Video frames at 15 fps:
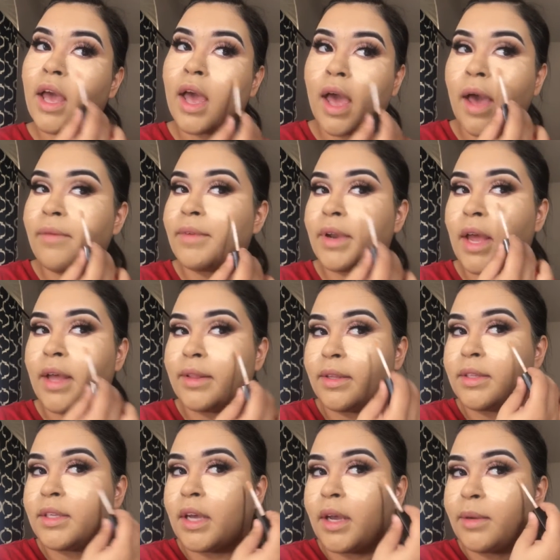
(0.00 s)
haven't had the
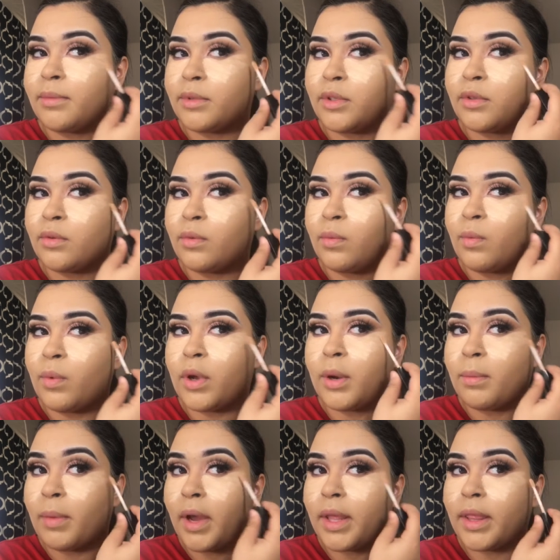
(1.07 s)
time to want to
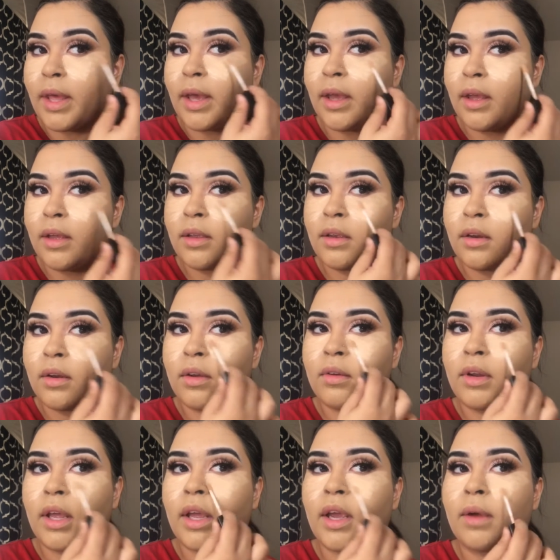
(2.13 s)
buy that, you know,
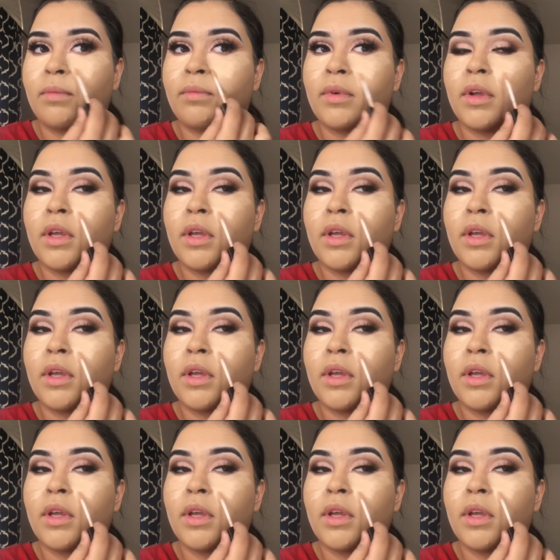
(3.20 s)
like, I've